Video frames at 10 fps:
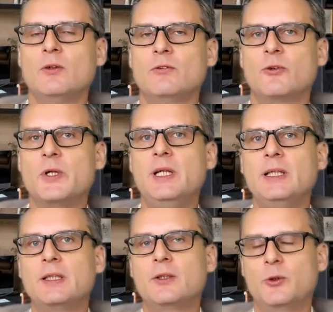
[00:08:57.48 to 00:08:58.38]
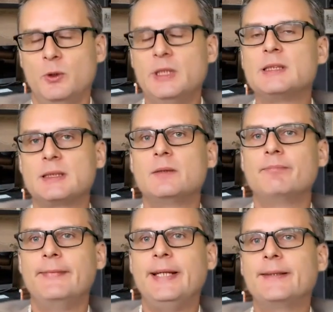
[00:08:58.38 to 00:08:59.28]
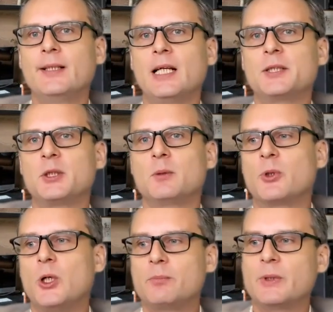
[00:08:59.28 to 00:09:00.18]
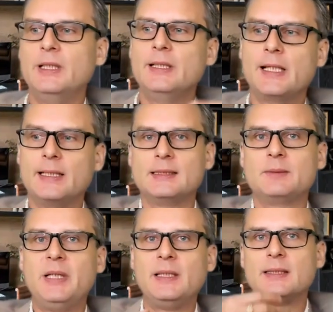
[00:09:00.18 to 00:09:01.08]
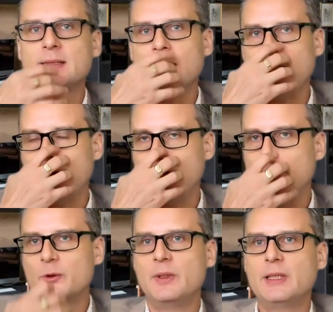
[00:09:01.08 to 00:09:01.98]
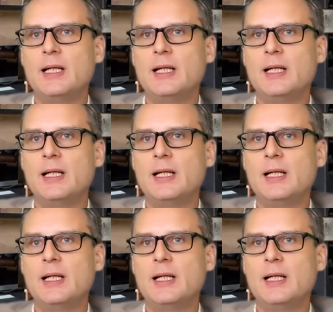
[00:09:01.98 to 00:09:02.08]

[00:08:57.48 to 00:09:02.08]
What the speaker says: for to list the intellectual property that is being assigned into the